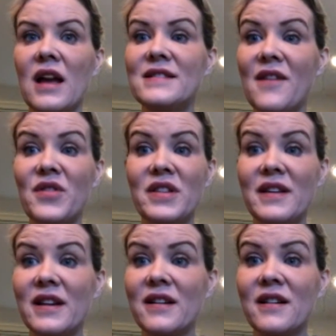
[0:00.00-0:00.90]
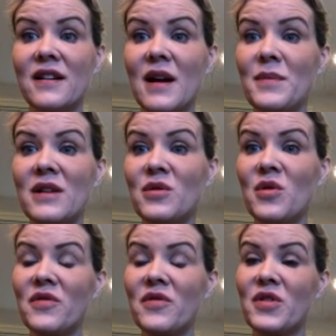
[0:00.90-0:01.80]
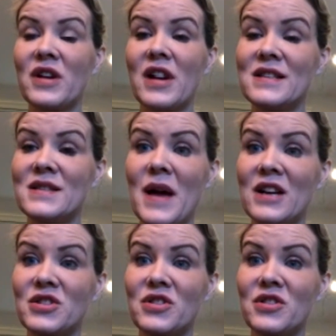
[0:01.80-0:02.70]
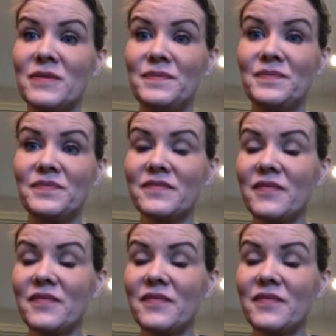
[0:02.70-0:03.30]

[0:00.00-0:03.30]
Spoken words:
It's everything. I mean, I don't know if your case manager